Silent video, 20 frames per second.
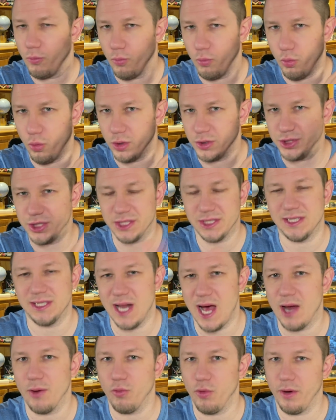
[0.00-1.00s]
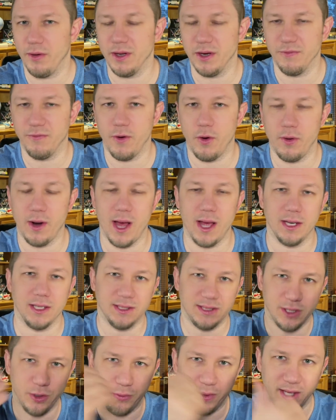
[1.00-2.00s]
we're just not willing to vote on it
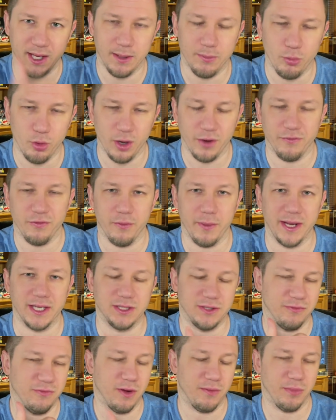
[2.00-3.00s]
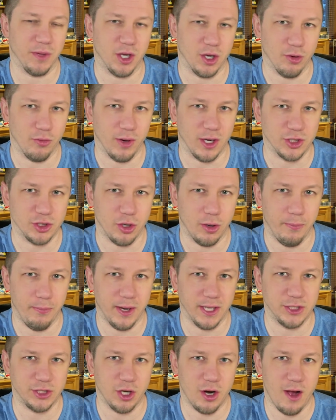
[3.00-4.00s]
until we get more information from the Congressional
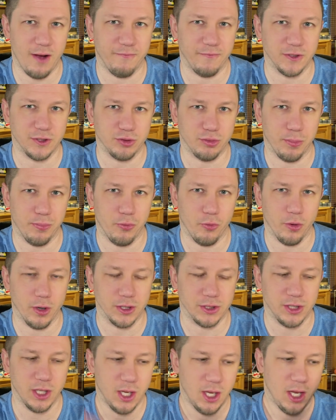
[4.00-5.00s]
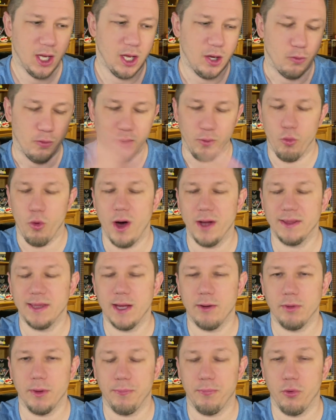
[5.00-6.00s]
Budget Office report. We want
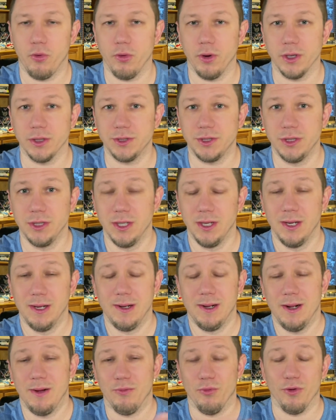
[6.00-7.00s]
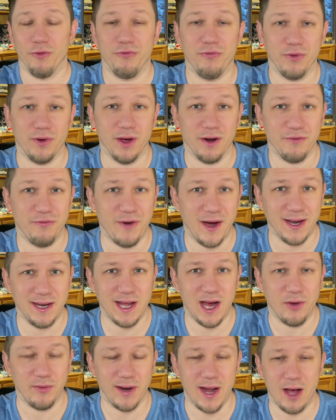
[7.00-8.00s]
that report. We're going to find
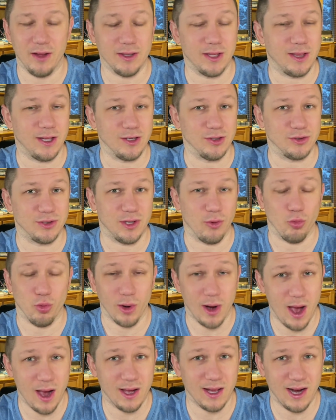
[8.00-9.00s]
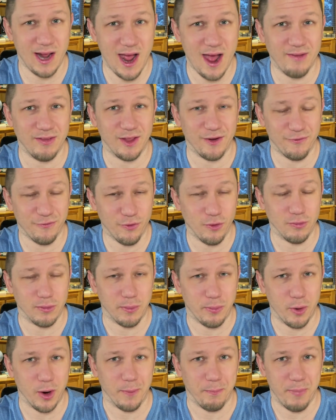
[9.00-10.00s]
out now that we're not going to have that full
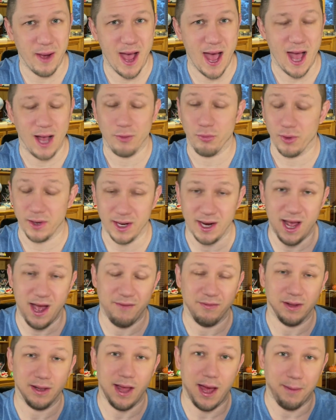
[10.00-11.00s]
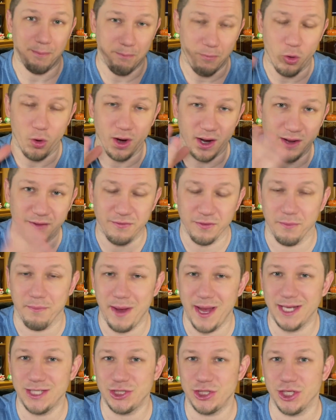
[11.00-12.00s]
report back. We're going to have a lot more
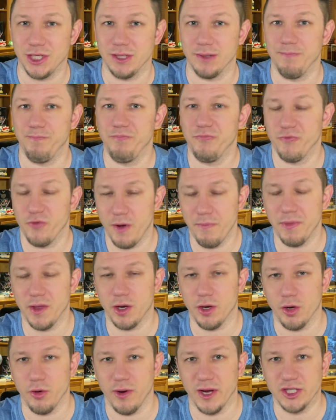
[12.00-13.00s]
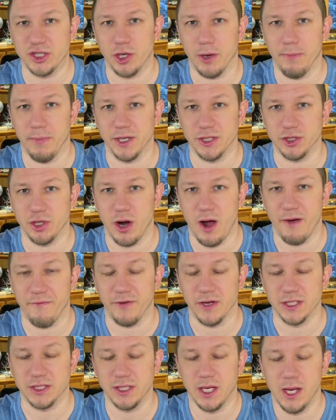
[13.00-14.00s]
information from the Congressional Budget
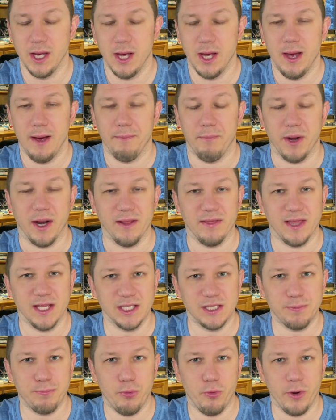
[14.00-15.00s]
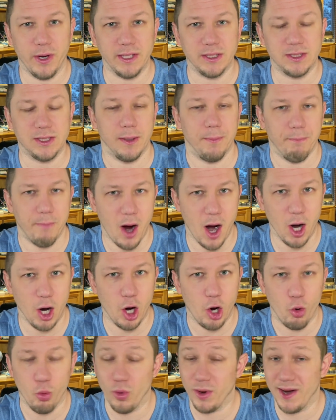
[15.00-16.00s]
Office. But at this point
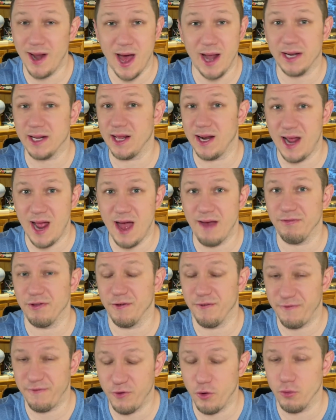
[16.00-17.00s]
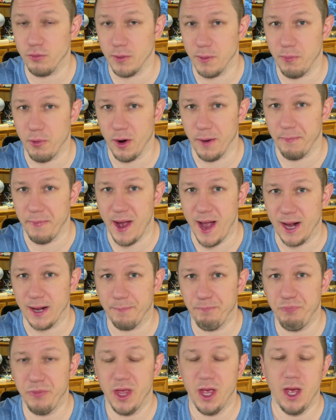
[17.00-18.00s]
tomorrow, we're not going to have the full report back.
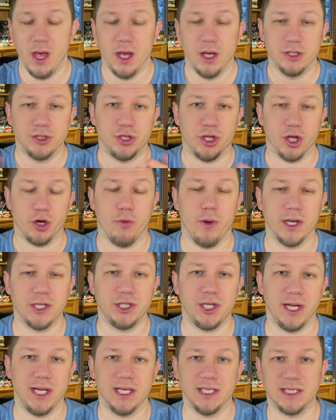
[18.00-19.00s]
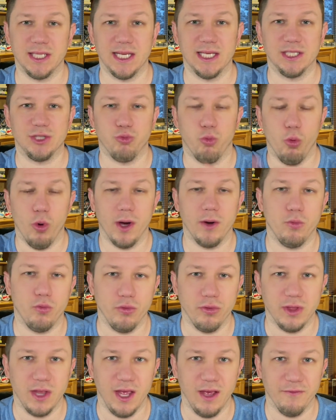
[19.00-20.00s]
So the question is what
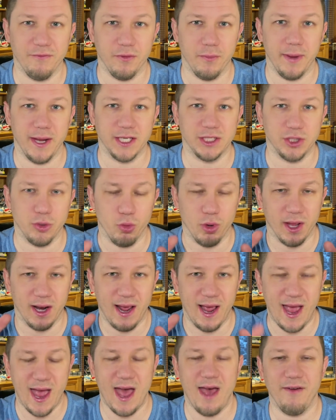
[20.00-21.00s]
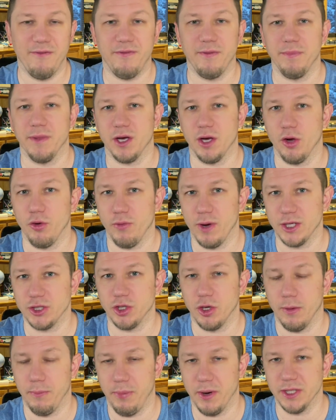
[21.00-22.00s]
the information we're going to have from the
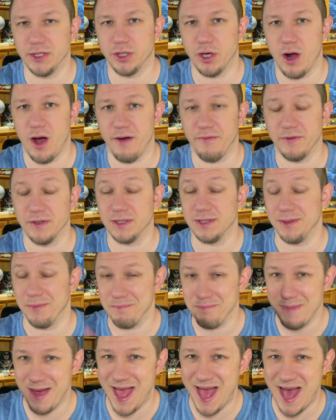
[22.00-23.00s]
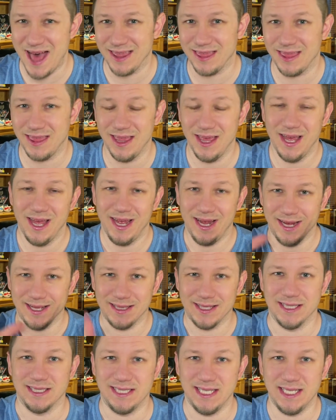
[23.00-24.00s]
Congressional Budget Office, the math
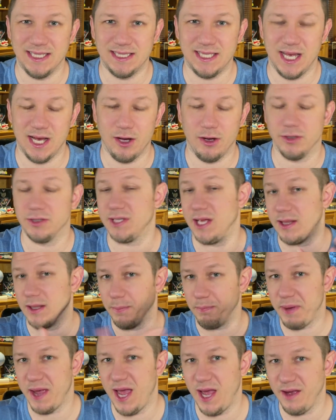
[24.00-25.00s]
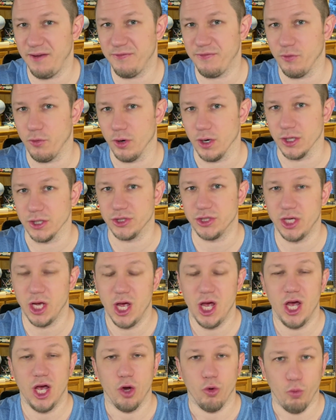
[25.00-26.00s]
and the details and the pay-fors,
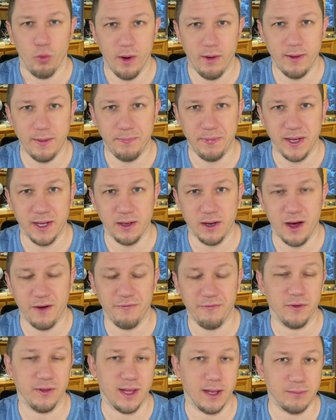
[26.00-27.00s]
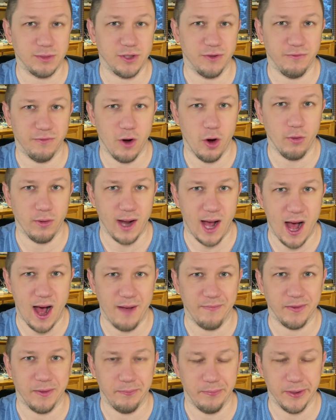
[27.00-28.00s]
will it be enough for them to vote
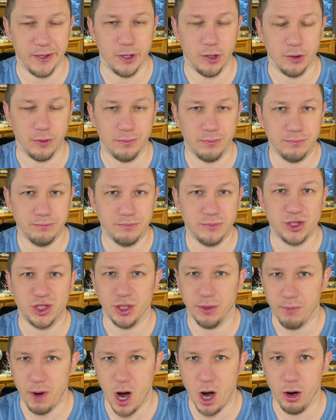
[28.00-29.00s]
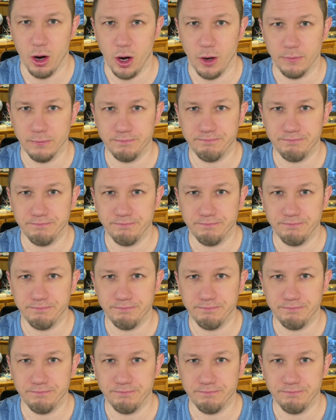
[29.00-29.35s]
on the bill tomorrow?